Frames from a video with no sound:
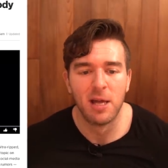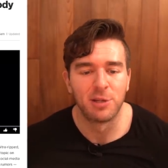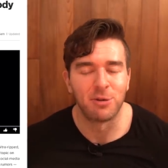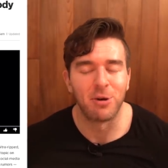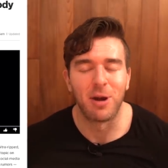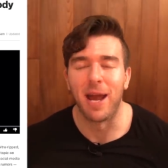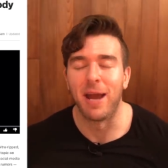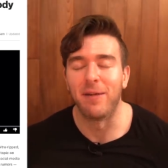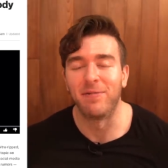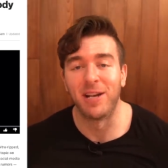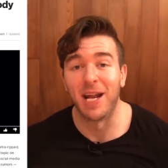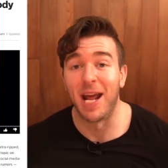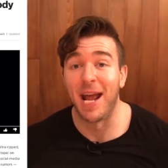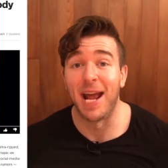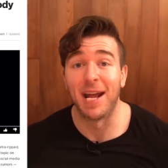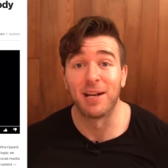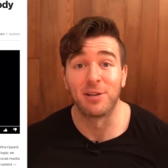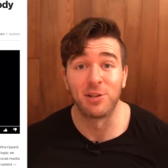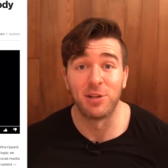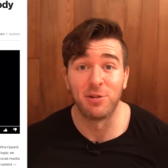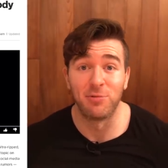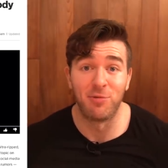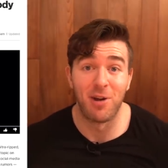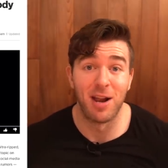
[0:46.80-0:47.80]
So I haven't
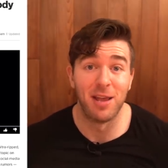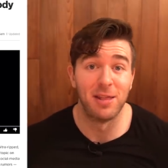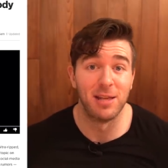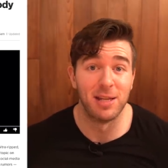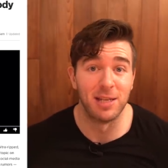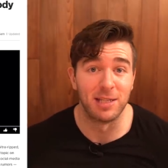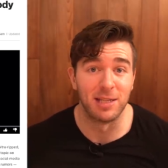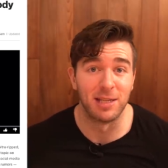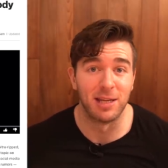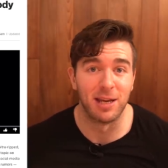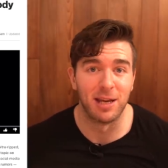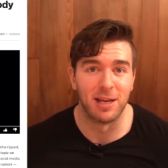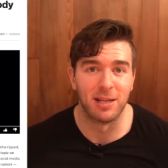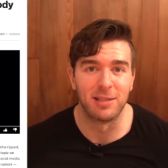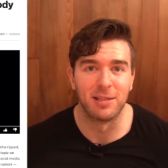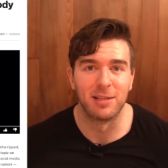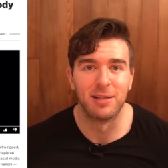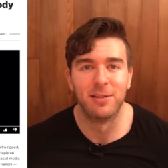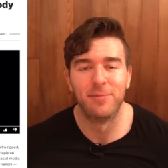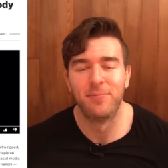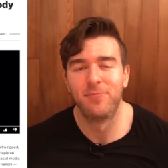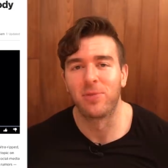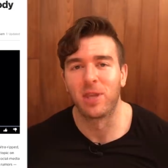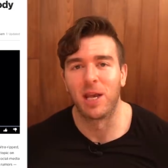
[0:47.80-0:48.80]
actually read this yet.
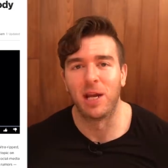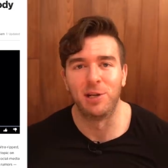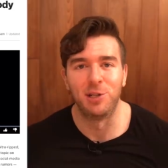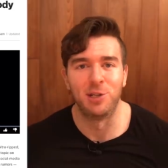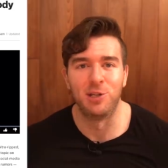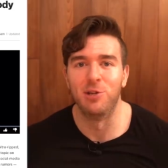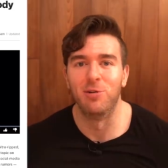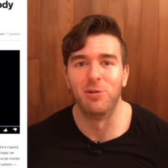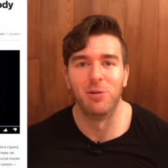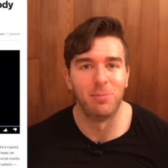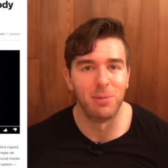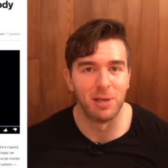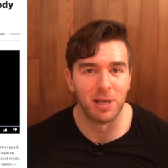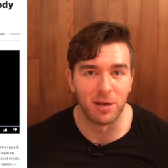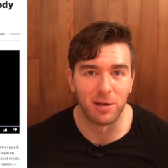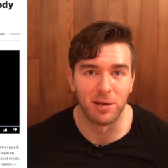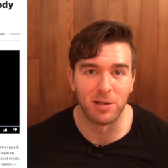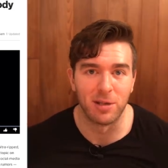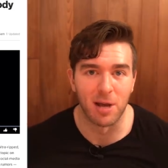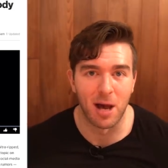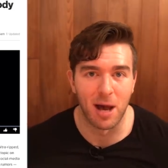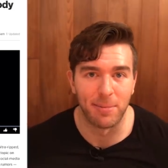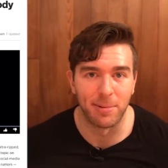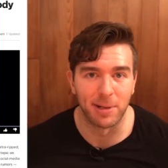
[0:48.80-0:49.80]
I just knew it'd be a
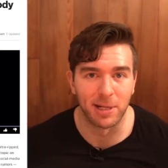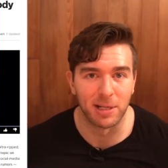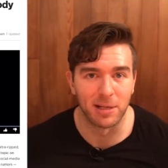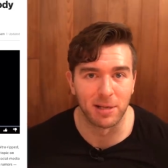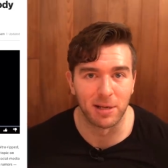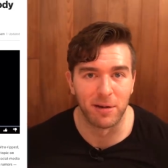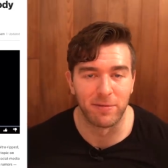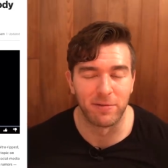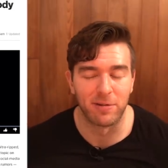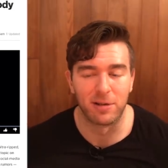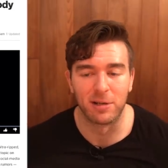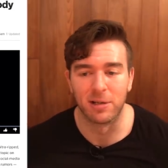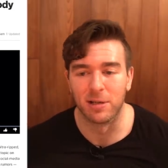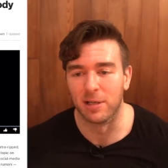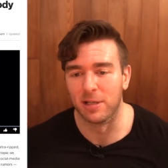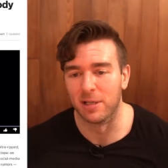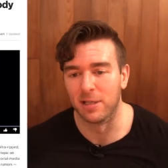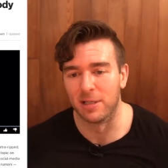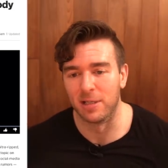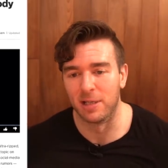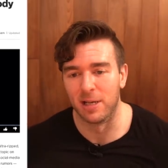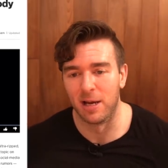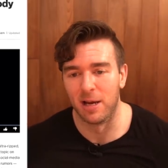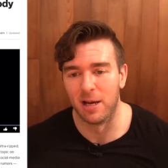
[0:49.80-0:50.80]
good topic to cover
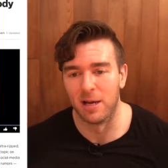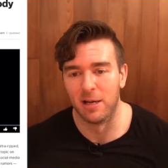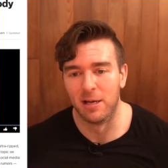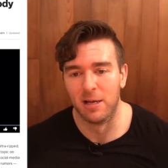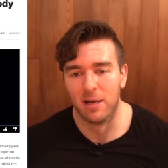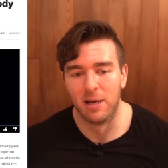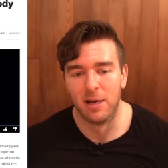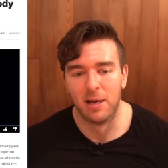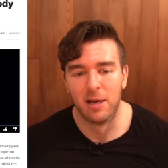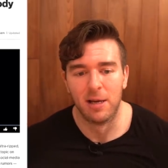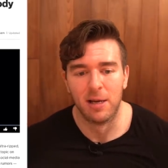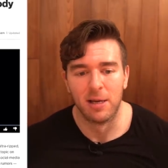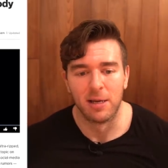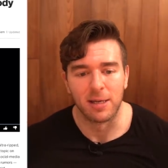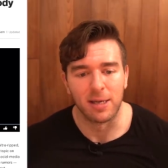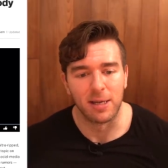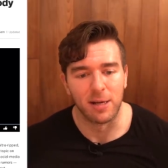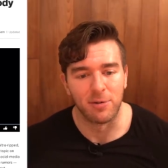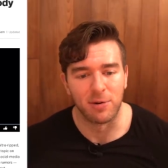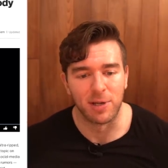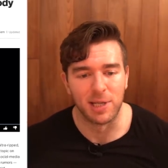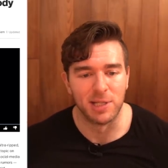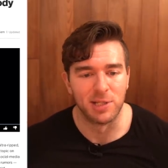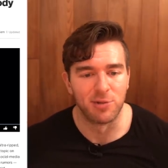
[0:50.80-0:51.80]
because, uh, you
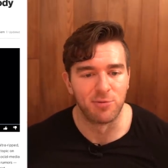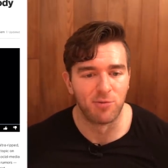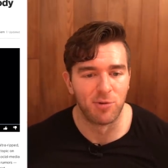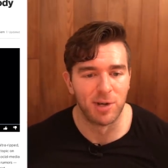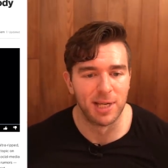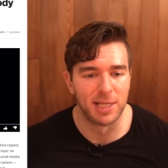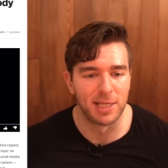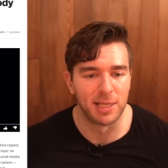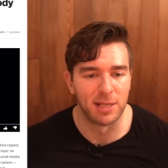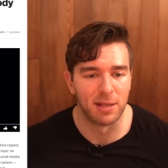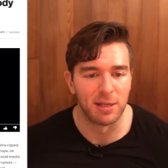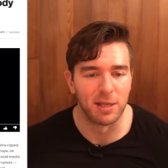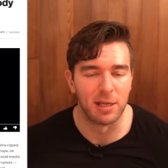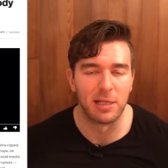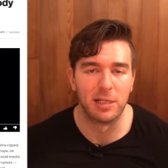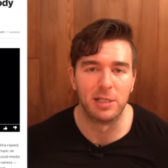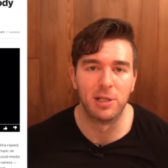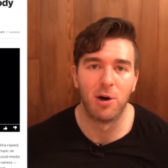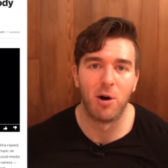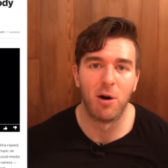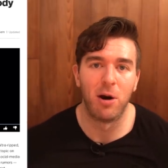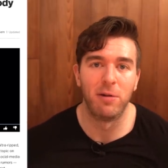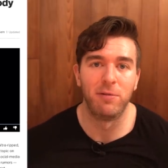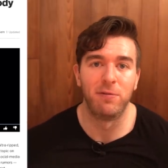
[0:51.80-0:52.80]
know, he's recently
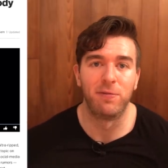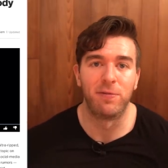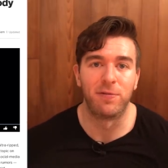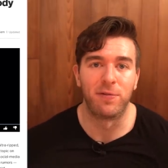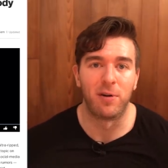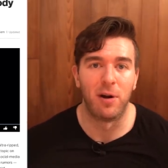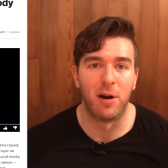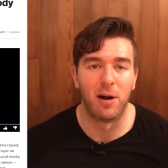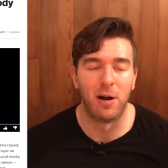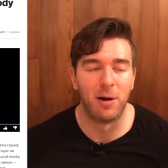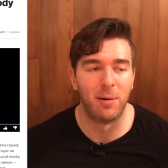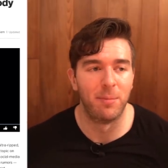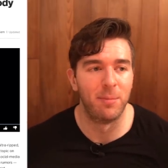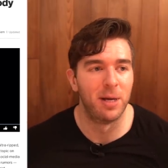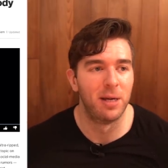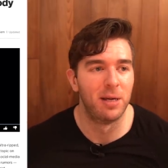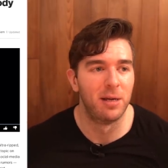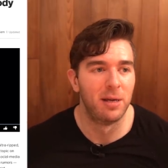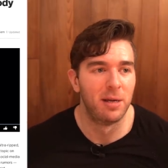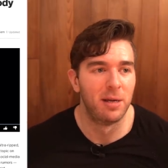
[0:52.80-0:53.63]
gone from,